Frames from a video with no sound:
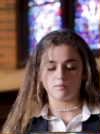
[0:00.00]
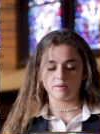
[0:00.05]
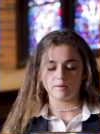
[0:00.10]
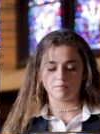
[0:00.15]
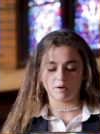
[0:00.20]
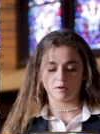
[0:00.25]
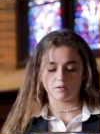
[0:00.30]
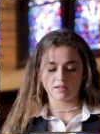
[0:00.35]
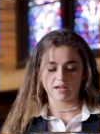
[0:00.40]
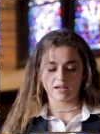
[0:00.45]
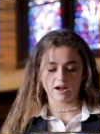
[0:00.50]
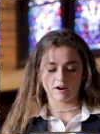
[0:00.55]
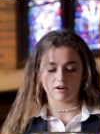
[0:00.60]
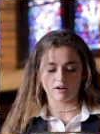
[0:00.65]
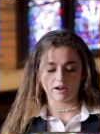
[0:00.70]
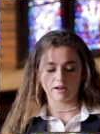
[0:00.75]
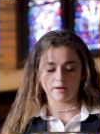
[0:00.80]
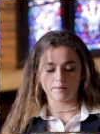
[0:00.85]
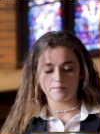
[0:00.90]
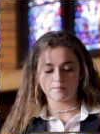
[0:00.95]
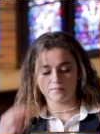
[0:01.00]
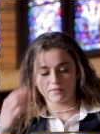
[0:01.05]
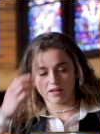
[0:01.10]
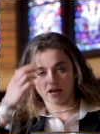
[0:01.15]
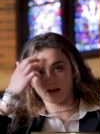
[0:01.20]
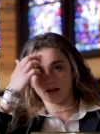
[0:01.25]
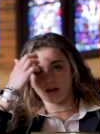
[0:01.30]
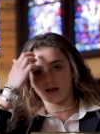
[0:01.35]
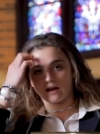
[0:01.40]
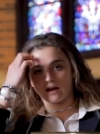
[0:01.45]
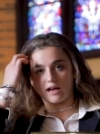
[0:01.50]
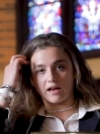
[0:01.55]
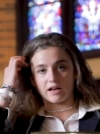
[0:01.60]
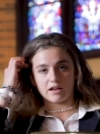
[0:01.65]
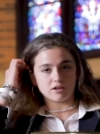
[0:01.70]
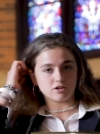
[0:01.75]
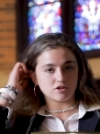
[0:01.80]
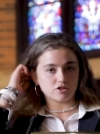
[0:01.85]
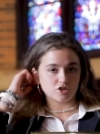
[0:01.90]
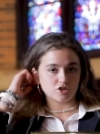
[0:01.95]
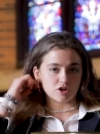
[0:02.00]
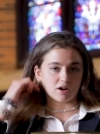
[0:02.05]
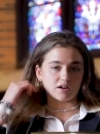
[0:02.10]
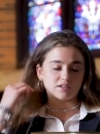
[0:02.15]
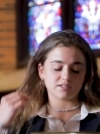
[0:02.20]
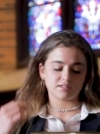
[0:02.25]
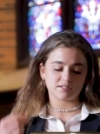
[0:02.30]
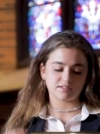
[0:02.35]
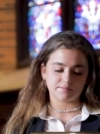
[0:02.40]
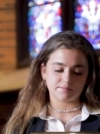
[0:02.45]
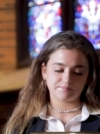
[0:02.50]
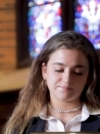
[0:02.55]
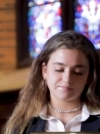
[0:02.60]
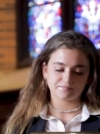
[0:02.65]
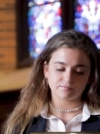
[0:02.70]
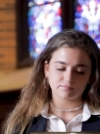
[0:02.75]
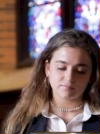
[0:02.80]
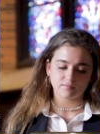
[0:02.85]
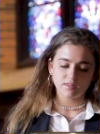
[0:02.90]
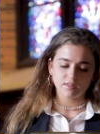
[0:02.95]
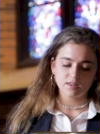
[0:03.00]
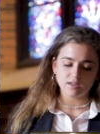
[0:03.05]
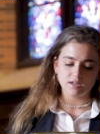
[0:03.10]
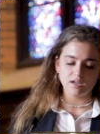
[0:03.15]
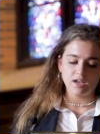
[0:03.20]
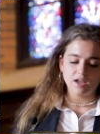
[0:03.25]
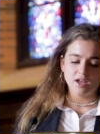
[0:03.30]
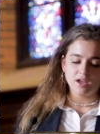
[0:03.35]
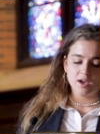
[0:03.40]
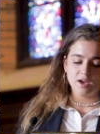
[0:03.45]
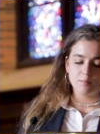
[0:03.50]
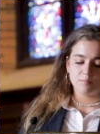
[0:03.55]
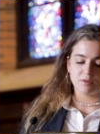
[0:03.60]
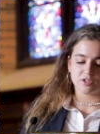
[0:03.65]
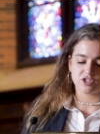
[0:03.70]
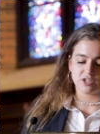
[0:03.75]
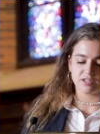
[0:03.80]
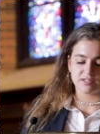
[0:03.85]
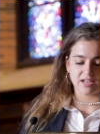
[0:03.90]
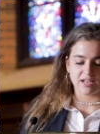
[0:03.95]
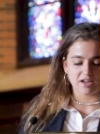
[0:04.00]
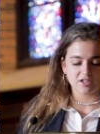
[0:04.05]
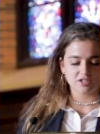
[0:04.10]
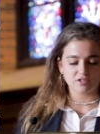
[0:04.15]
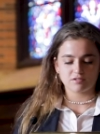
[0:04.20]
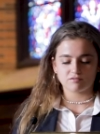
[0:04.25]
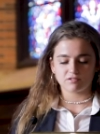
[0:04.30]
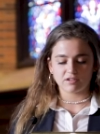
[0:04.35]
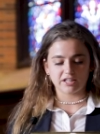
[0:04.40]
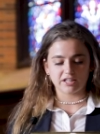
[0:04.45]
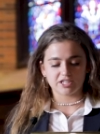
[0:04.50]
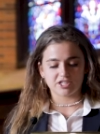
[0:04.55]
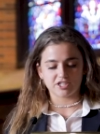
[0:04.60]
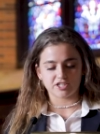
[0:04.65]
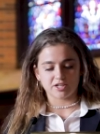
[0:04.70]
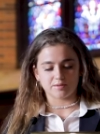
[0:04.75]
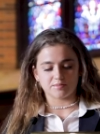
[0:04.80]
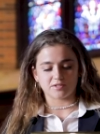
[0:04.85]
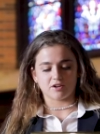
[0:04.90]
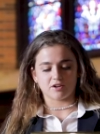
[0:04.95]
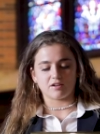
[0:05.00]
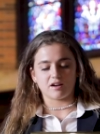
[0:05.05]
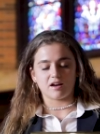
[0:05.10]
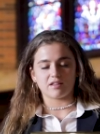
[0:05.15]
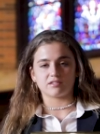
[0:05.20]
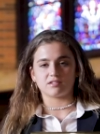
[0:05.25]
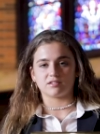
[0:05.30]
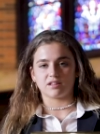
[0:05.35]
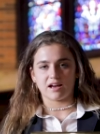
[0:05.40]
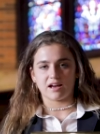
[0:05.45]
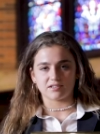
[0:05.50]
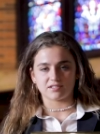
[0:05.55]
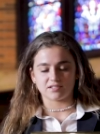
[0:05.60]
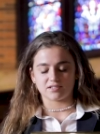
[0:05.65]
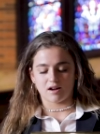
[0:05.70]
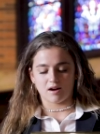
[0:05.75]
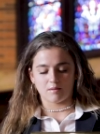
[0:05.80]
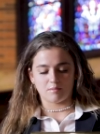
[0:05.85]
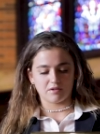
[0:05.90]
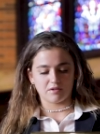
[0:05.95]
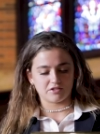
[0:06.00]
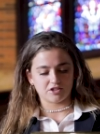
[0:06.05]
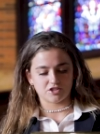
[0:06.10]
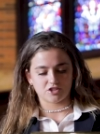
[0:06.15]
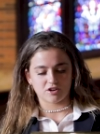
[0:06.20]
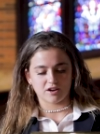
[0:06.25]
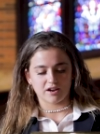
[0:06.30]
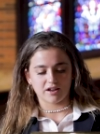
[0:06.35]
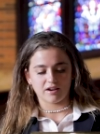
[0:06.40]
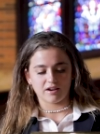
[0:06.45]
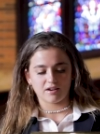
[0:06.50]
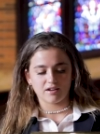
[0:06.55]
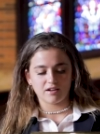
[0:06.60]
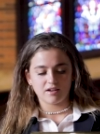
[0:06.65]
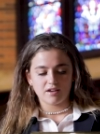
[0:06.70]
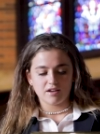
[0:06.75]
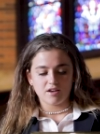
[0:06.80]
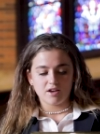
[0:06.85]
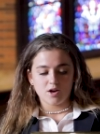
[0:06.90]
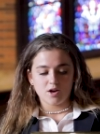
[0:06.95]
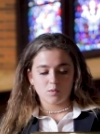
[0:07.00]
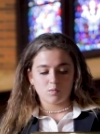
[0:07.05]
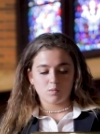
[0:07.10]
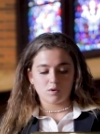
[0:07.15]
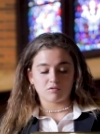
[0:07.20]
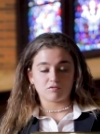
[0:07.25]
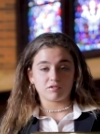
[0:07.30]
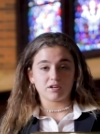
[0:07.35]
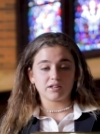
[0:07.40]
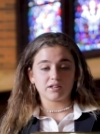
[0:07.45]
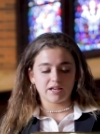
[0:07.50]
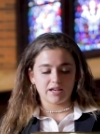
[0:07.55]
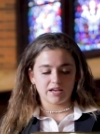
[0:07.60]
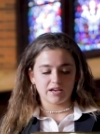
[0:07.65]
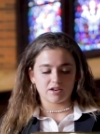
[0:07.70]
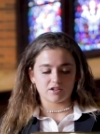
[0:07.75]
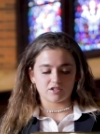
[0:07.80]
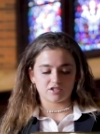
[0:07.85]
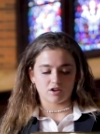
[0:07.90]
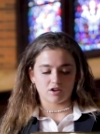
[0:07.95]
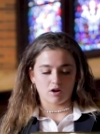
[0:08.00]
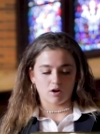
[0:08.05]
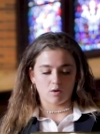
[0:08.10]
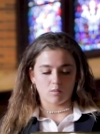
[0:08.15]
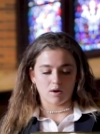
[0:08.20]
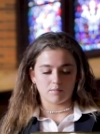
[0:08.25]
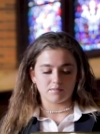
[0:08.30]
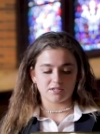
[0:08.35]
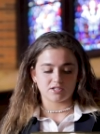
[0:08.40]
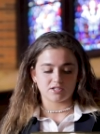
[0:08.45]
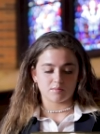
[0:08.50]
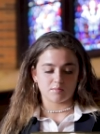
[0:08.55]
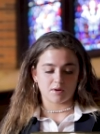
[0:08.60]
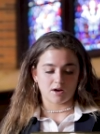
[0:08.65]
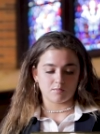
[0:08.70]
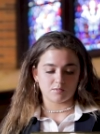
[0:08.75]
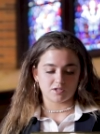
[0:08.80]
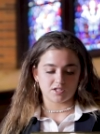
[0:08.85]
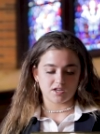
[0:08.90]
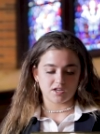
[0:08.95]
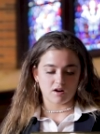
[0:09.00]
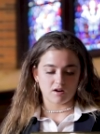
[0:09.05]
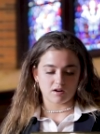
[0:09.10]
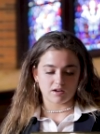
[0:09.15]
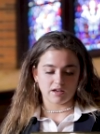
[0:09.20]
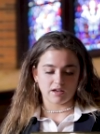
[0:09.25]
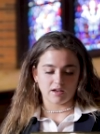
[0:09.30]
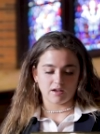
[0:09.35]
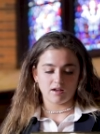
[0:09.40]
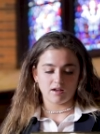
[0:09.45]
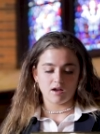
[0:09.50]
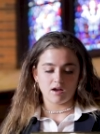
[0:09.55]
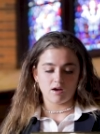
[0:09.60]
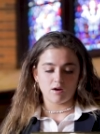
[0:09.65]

we both carry, aka trust. But transactional relationships are not the last stop on the train. What really hit us all while Mr. Baum was talking